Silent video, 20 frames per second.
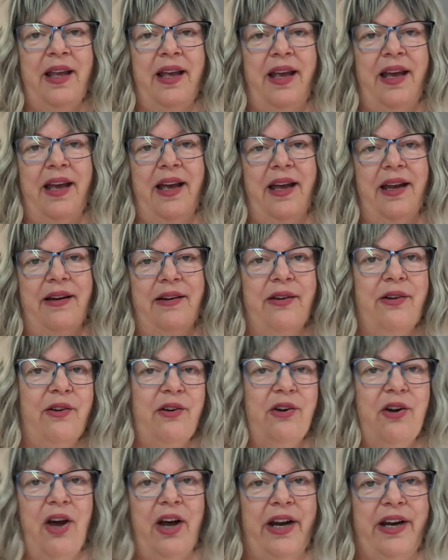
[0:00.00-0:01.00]
and
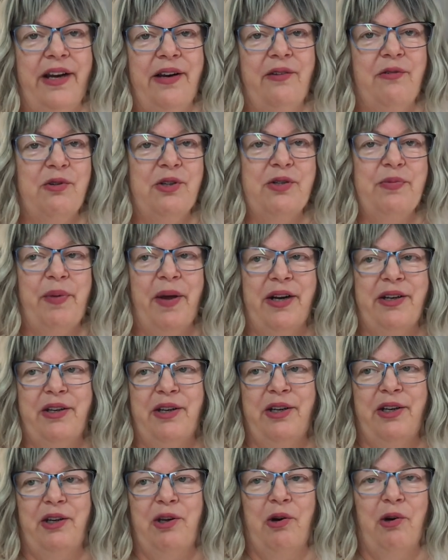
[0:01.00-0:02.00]
not
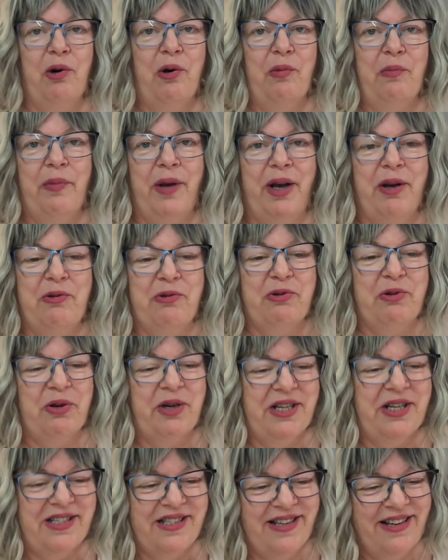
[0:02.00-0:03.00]
respecting your own
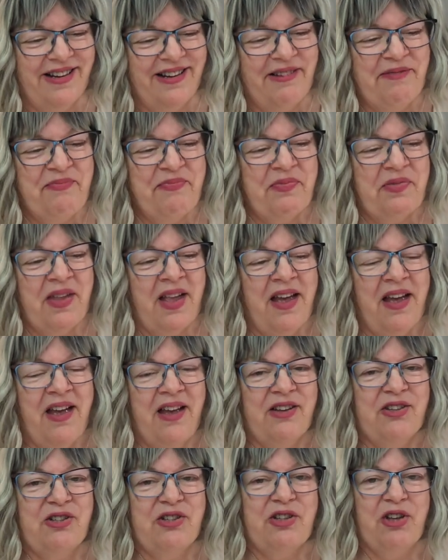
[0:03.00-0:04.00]
boundaries.
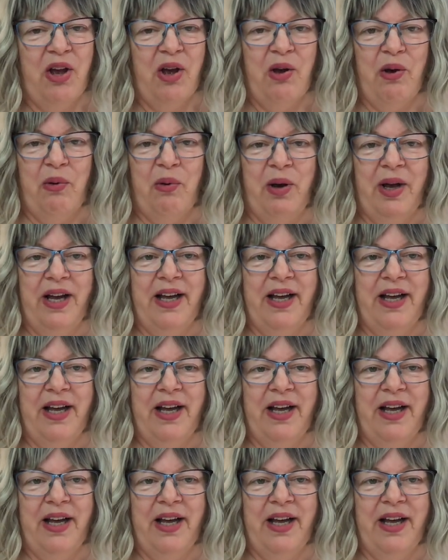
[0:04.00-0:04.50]
So